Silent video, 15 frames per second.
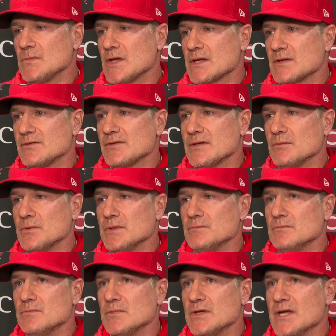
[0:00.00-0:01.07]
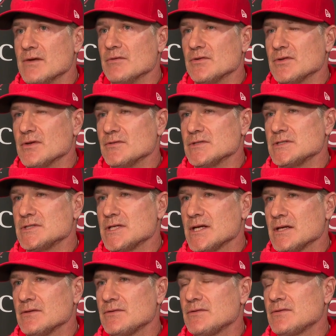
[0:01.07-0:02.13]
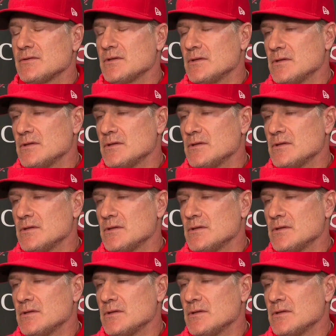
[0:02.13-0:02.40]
like I said, we we gave ourselves a chance.